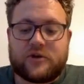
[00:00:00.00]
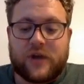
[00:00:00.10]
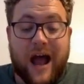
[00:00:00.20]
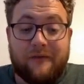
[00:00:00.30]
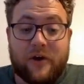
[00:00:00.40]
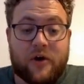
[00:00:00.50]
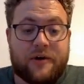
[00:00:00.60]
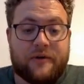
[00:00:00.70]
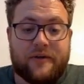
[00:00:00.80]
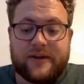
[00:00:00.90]
So now if I go ahead
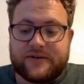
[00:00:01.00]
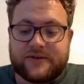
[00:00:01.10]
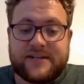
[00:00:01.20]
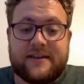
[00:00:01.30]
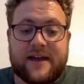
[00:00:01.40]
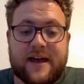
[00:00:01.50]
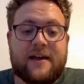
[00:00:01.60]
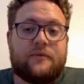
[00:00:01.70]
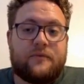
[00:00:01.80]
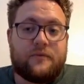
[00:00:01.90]
and run this, you'll see
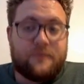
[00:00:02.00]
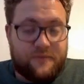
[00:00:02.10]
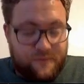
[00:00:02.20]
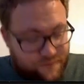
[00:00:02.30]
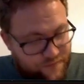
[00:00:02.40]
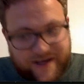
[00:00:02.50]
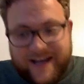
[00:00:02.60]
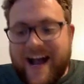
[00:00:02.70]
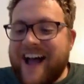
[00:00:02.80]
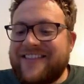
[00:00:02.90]
that get some water. We
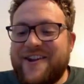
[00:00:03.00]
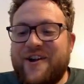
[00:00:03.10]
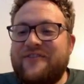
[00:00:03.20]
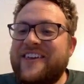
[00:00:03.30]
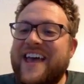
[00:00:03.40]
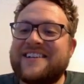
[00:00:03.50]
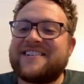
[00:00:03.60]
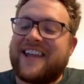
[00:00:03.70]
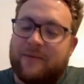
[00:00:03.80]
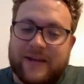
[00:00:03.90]
got the
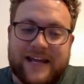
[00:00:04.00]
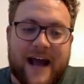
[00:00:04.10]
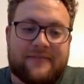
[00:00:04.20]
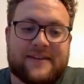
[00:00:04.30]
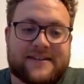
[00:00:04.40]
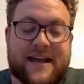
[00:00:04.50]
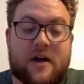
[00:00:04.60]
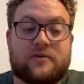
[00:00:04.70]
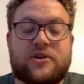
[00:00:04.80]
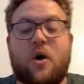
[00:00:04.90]
notification and we got the
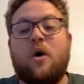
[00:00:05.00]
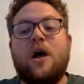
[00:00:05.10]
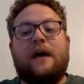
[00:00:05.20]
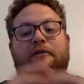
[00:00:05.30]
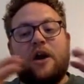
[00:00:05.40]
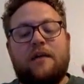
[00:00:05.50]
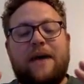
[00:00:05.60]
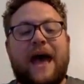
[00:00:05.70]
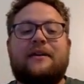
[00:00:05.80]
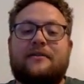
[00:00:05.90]
sound. So if you're on a
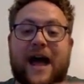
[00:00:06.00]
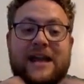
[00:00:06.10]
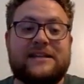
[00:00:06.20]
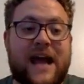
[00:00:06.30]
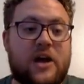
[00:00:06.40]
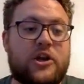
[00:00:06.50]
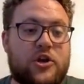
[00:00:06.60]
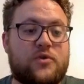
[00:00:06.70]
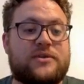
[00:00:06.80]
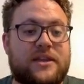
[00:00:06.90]
Mac, that is how to
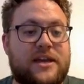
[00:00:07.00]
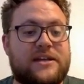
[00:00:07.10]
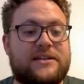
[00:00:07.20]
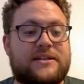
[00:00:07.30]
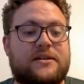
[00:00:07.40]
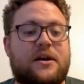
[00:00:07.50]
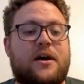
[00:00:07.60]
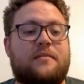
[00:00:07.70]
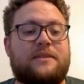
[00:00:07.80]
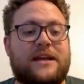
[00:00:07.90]
use this
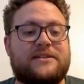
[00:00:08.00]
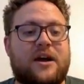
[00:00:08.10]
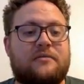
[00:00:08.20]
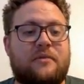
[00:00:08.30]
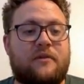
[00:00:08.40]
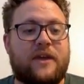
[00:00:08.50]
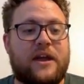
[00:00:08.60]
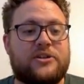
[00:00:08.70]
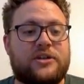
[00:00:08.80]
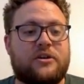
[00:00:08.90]
um, desktop desktop
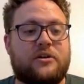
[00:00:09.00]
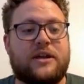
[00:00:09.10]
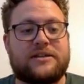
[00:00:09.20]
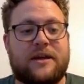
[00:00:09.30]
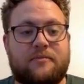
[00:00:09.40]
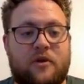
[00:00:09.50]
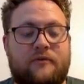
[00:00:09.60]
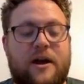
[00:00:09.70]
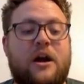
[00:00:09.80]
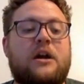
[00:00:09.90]
notification or desktop
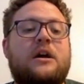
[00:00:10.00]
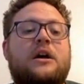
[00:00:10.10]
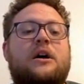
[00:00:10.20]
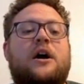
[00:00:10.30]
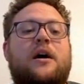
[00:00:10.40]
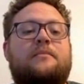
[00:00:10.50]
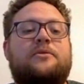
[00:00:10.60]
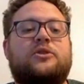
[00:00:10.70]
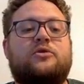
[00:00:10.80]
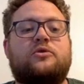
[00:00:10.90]
notifier um,
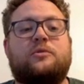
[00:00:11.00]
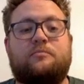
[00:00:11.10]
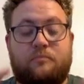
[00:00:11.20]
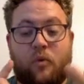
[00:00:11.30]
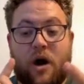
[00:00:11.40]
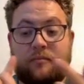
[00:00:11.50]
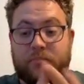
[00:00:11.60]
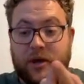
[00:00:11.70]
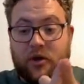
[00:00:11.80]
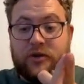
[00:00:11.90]
to one
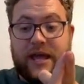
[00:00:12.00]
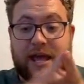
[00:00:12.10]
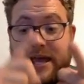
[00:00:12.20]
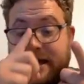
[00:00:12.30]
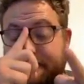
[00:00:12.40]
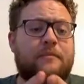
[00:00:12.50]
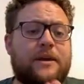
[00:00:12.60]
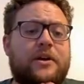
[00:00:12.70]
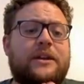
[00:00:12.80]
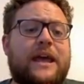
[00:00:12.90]
build a
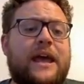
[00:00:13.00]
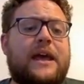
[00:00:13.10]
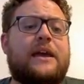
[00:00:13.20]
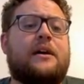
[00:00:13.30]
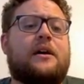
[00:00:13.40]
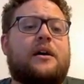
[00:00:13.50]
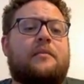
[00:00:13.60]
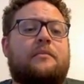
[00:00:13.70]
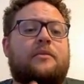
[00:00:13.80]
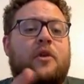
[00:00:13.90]
build a
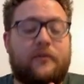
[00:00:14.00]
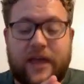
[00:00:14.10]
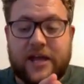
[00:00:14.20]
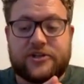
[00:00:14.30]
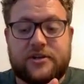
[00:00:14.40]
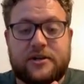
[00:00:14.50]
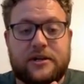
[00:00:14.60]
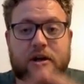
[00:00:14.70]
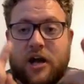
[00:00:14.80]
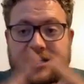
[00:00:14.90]
um, notification
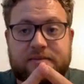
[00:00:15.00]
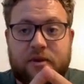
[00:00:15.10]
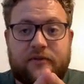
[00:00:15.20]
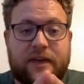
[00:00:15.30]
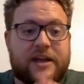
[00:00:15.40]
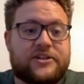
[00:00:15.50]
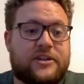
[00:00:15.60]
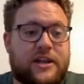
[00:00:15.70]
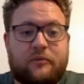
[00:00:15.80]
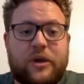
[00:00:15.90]
a custom
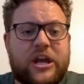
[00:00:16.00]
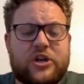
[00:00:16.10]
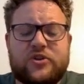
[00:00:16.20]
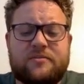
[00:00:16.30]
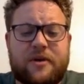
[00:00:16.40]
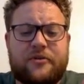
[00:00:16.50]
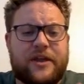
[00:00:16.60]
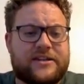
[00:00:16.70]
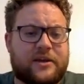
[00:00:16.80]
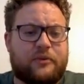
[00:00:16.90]
notification and we could do some other
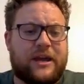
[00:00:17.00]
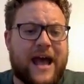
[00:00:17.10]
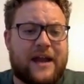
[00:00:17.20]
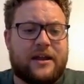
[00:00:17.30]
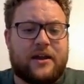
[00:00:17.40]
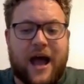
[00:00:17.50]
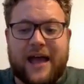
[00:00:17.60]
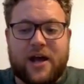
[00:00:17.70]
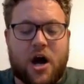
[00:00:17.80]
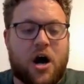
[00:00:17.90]
things like we could add an
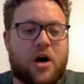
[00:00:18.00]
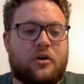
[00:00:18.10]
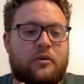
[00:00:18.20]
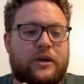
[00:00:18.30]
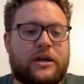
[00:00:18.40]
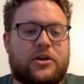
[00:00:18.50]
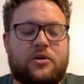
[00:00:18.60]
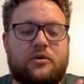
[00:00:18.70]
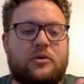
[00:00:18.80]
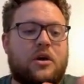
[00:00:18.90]
icon or we could
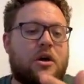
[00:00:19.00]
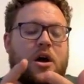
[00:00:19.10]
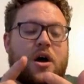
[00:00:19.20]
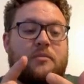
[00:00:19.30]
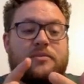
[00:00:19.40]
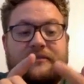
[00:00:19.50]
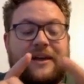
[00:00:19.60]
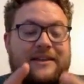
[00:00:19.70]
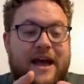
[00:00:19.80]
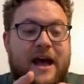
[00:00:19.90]
do um, stuff
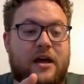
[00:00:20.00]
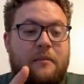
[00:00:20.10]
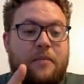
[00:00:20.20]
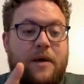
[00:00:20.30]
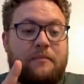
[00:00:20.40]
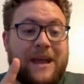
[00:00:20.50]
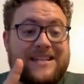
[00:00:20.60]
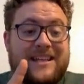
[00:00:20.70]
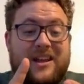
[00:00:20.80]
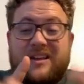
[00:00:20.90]
like that but
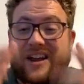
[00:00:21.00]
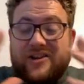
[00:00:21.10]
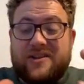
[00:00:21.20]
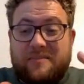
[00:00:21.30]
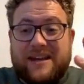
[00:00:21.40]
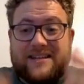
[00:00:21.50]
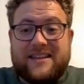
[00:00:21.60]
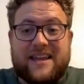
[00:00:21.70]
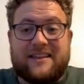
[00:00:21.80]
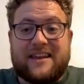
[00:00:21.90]
basically here's the basic
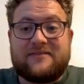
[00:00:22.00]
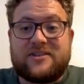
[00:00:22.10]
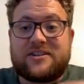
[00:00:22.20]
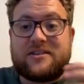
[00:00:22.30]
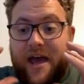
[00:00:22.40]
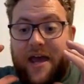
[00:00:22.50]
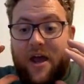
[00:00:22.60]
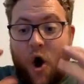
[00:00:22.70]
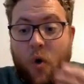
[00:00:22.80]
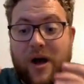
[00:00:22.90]
thing it gives us
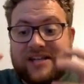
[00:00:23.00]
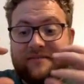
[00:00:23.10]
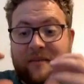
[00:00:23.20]
a os